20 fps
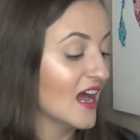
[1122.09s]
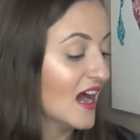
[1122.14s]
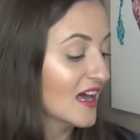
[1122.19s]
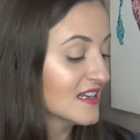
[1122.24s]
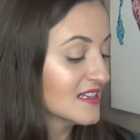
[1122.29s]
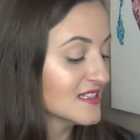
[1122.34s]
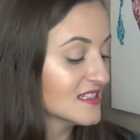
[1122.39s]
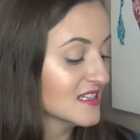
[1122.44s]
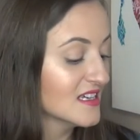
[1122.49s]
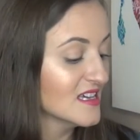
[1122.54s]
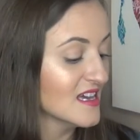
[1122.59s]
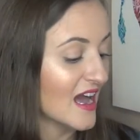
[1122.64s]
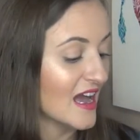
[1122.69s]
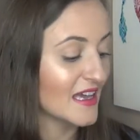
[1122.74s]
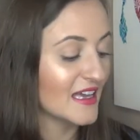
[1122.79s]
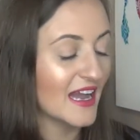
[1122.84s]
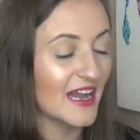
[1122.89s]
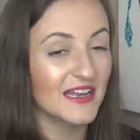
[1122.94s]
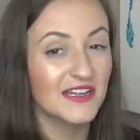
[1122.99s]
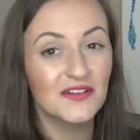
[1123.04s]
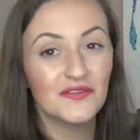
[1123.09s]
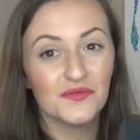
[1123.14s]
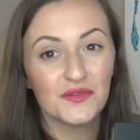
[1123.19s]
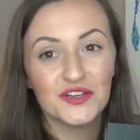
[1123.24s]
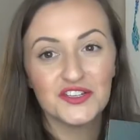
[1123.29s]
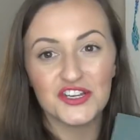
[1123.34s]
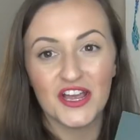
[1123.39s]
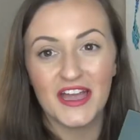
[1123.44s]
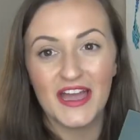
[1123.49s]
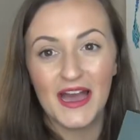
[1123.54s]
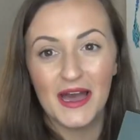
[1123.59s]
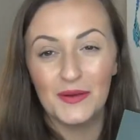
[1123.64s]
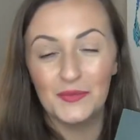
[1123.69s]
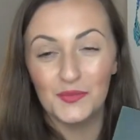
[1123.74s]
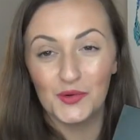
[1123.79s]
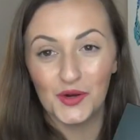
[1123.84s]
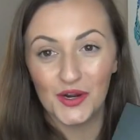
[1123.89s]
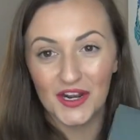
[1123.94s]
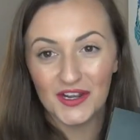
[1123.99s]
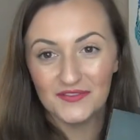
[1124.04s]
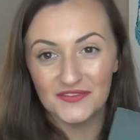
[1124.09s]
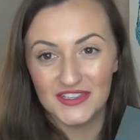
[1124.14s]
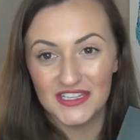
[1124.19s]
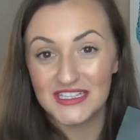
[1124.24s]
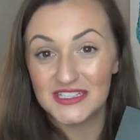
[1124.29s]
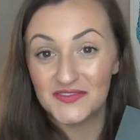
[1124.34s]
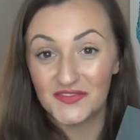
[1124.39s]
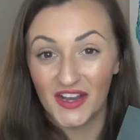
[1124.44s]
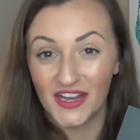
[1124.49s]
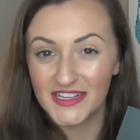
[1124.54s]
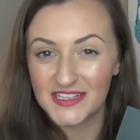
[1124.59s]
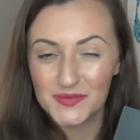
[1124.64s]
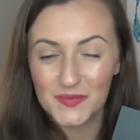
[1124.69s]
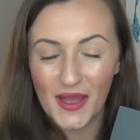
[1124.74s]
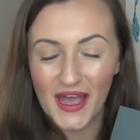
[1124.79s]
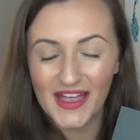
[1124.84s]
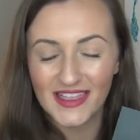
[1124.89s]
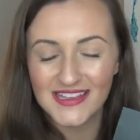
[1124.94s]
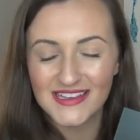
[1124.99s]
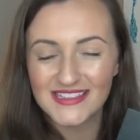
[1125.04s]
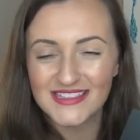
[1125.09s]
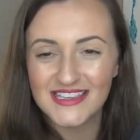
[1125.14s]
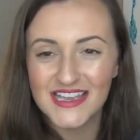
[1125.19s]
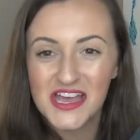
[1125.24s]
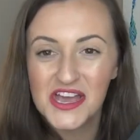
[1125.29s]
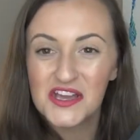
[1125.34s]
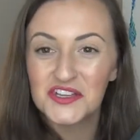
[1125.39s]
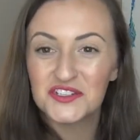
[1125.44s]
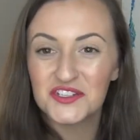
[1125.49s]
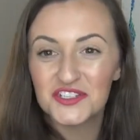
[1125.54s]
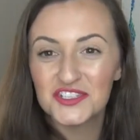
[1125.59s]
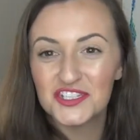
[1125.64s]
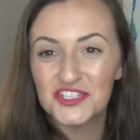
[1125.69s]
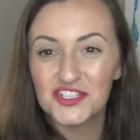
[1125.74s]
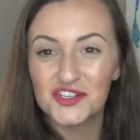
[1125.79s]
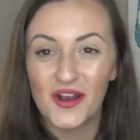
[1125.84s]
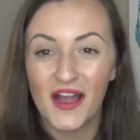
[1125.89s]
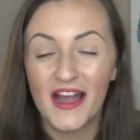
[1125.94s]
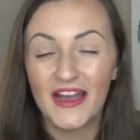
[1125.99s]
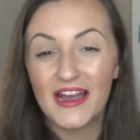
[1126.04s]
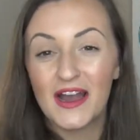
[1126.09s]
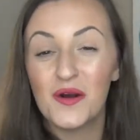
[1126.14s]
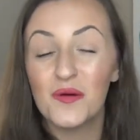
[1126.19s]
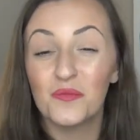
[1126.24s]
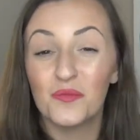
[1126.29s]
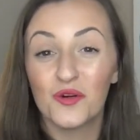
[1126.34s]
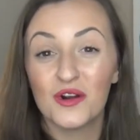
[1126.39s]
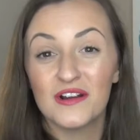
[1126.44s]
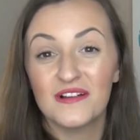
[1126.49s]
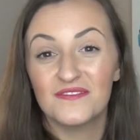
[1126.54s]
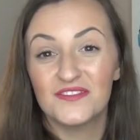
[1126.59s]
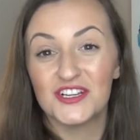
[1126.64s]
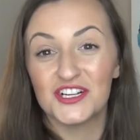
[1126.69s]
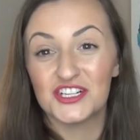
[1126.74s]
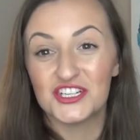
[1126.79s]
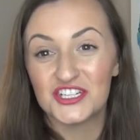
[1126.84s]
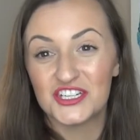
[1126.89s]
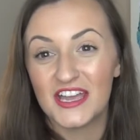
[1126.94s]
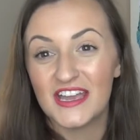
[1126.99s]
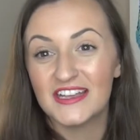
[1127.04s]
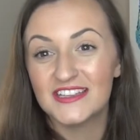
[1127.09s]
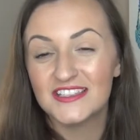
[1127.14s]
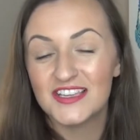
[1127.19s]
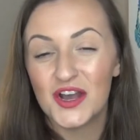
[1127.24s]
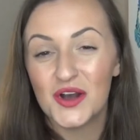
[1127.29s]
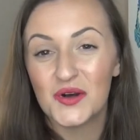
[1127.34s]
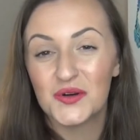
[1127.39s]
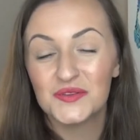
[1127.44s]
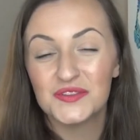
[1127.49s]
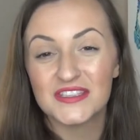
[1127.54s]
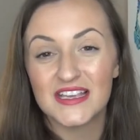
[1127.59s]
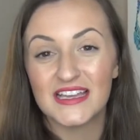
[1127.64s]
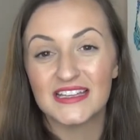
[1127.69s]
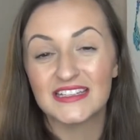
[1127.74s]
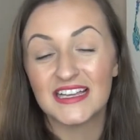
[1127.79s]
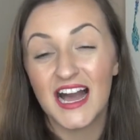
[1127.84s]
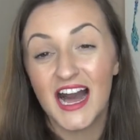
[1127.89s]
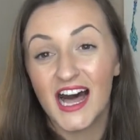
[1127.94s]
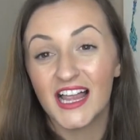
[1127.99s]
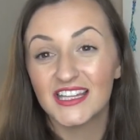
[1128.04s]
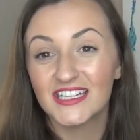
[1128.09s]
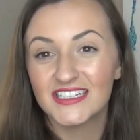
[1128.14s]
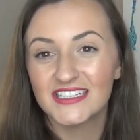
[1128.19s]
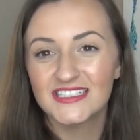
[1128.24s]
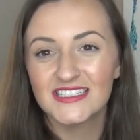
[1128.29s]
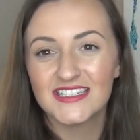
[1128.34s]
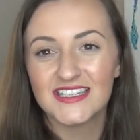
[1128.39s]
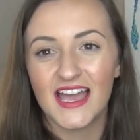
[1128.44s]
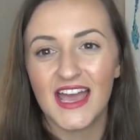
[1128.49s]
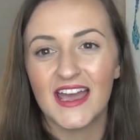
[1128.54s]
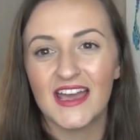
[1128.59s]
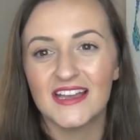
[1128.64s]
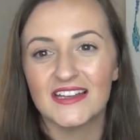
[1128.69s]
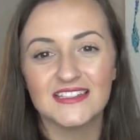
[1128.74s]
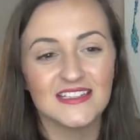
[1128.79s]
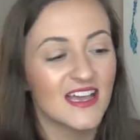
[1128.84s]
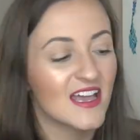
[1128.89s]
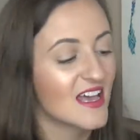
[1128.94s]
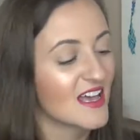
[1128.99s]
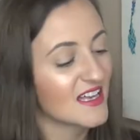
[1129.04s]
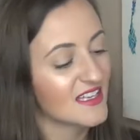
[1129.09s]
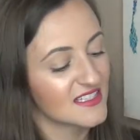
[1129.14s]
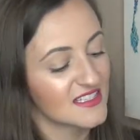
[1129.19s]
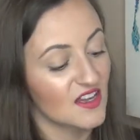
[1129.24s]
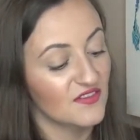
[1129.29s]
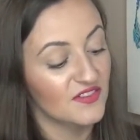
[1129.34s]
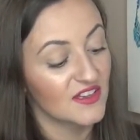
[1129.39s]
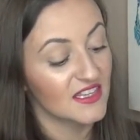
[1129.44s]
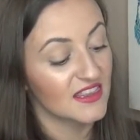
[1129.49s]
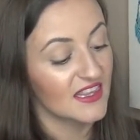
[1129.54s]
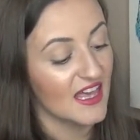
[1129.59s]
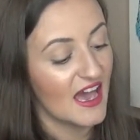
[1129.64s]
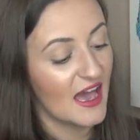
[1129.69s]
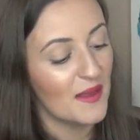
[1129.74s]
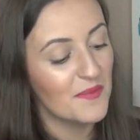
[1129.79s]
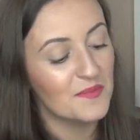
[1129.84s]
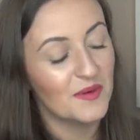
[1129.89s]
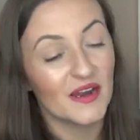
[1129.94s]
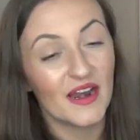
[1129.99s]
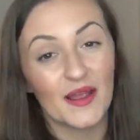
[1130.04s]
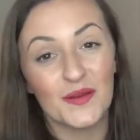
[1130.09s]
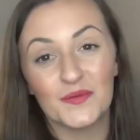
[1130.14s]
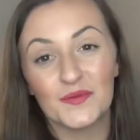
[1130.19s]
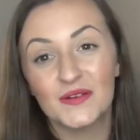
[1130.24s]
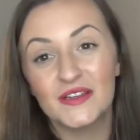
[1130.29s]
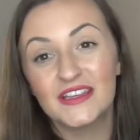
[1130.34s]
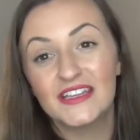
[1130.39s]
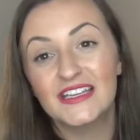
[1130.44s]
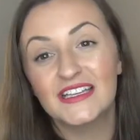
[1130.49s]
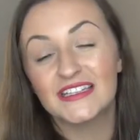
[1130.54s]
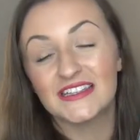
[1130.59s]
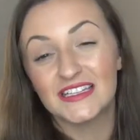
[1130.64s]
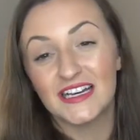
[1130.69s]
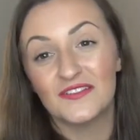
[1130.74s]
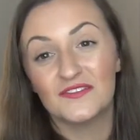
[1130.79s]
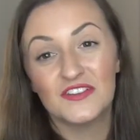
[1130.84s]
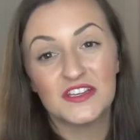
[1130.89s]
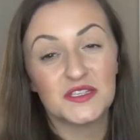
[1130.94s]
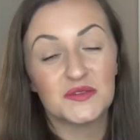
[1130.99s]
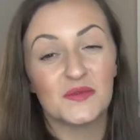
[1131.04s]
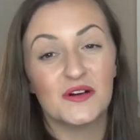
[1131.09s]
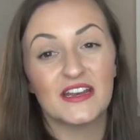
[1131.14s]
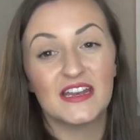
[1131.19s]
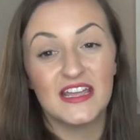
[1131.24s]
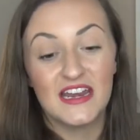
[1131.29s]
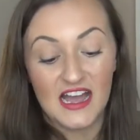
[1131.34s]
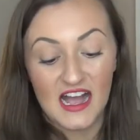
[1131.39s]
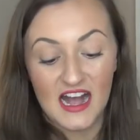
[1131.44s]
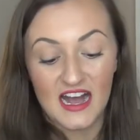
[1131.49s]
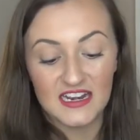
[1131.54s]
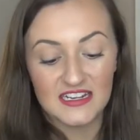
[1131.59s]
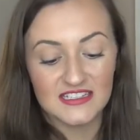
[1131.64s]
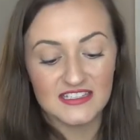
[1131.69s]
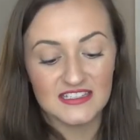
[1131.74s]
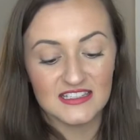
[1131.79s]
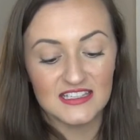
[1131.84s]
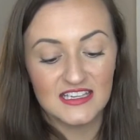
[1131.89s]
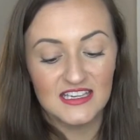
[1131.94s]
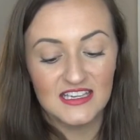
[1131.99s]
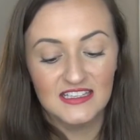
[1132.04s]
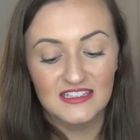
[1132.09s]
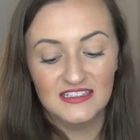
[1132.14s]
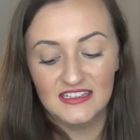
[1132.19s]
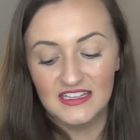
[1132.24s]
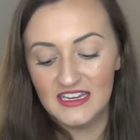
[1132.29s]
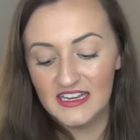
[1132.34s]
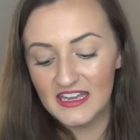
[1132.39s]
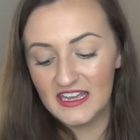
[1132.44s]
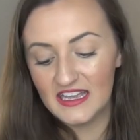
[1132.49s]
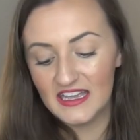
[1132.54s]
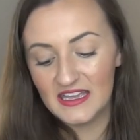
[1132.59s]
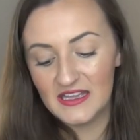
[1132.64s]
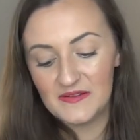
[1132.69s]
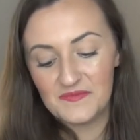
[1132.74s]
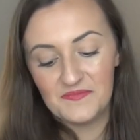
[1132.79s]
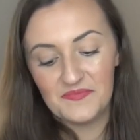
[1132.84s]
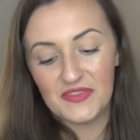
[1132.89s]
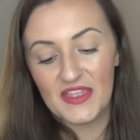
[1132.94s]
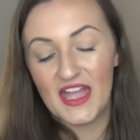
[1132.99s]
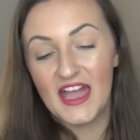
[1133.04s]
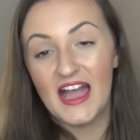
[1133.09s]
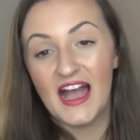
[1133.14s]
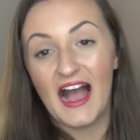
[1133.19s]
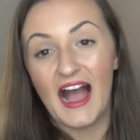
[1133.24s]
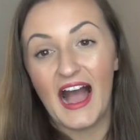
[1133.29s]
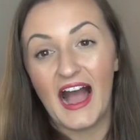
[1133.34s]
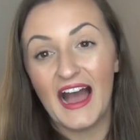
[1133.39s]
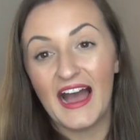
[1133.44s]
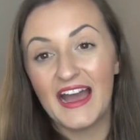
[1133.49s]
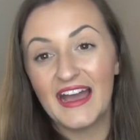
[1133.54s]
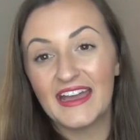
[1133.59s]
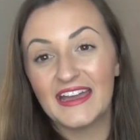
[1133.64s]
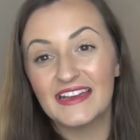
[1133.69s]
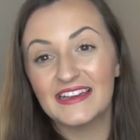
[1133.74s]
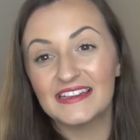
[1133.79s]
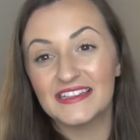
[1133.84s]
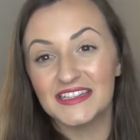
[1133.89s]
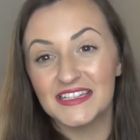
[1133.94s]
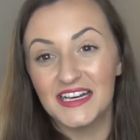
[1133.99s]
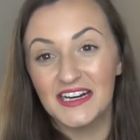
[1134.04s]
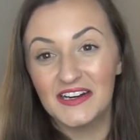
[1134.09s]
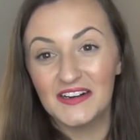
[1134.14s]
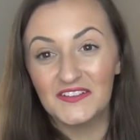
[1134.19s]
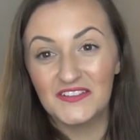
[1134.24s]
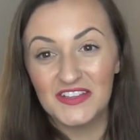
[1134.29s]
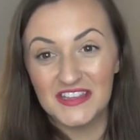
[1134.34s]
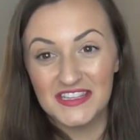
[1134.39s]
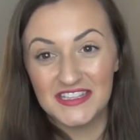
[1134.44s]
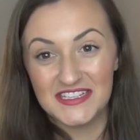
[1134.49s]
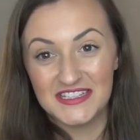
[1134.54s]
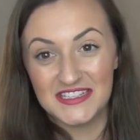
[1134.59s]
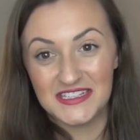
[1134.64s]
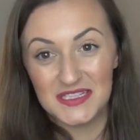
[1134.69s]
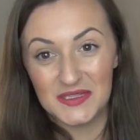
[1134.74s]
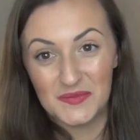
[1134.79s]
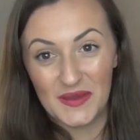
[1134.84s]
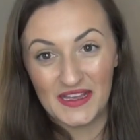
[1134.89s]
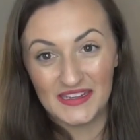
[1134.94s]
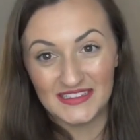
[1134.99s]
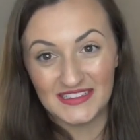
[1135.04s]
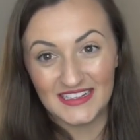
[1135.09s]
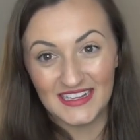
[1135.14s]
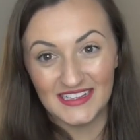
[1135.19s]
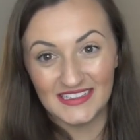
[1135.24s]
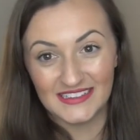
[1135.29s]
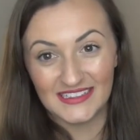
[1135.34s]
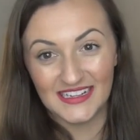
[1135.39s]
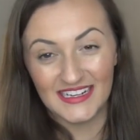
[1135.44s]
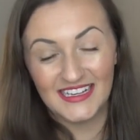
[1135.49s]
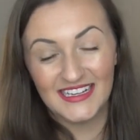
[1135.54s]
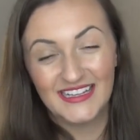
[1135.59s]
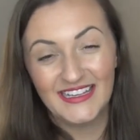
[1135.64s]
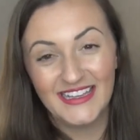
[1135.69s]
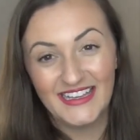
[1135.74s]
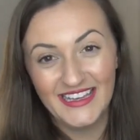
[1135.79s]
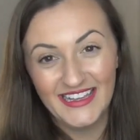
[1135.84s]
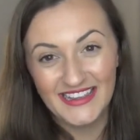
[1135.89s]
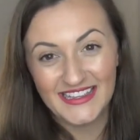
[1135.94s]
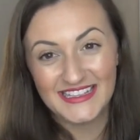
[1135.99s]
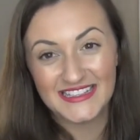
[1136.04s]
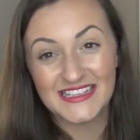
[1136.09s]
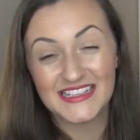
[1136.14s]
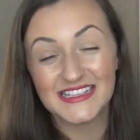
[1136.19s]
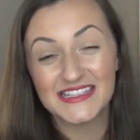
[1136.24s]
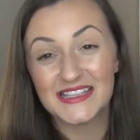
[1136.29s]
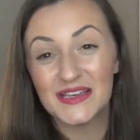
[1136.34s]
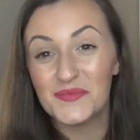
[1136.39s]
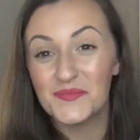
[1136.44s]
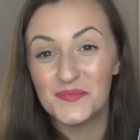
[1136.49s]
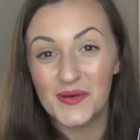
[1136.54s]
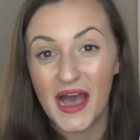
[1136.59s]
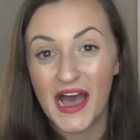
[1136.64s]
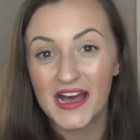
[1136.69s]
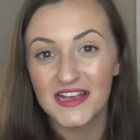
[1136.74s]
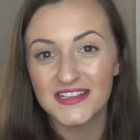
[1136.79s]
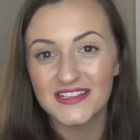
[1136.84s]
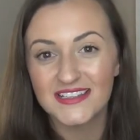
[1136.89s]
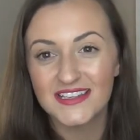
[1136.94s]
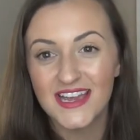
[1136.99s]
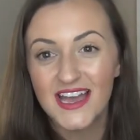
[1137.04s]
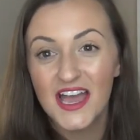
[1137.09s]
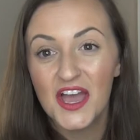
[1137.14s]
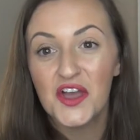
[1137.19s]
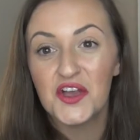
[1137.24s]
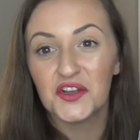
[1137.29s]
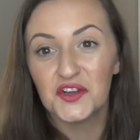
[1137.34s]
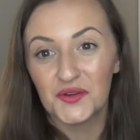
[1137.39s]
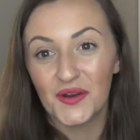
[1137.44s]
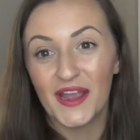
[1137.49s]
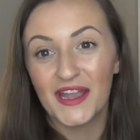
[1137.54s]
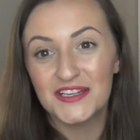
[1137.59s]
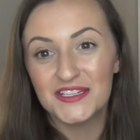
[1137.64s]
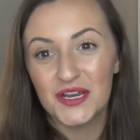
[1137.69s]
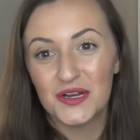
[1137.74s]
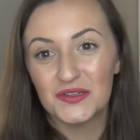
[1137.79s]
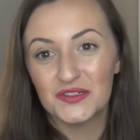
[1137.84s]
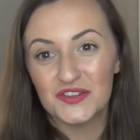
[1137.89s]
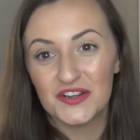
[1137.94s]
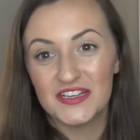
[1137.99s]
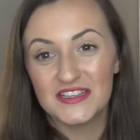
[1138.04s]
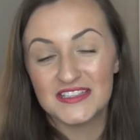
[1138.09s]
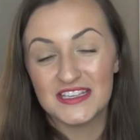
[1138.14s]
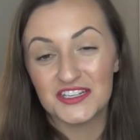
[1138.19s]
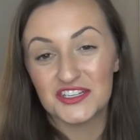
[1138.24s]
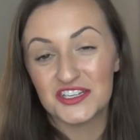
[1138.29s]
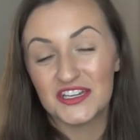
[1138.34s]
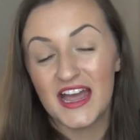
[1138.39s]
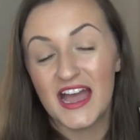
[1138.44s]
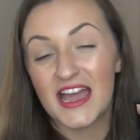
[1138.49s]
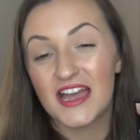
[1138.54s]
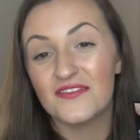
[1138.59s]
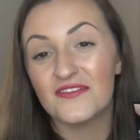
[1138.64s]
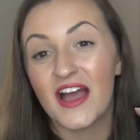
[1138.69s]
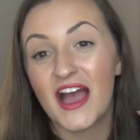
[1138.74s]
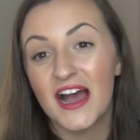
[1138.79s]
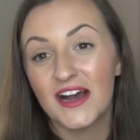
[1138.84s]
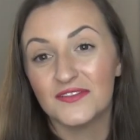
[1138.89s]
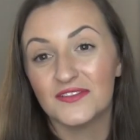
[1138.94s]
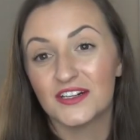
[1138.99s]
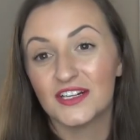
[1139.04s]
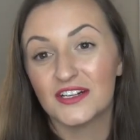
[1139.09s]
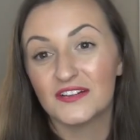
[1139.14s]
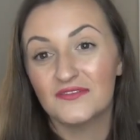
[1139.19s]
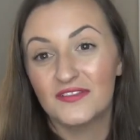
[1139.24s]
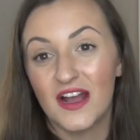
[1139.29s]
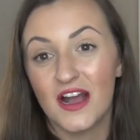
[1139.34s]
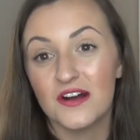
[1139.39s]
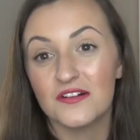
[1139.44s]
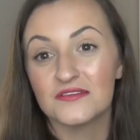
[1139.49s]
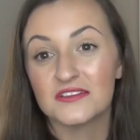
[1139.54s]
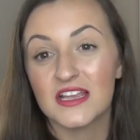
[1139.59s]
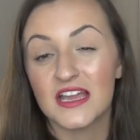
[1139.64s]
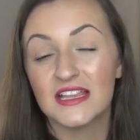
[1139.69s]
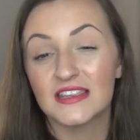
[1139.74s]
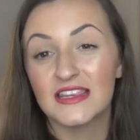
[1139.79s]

Honestly, I kind of wish I had more of these Vice palettes just to try out more of their shade tones and colors and stuff like that, but I really love this one, and honestly, like, I love this Suspend color. This is the best gray tone transition I have ever found.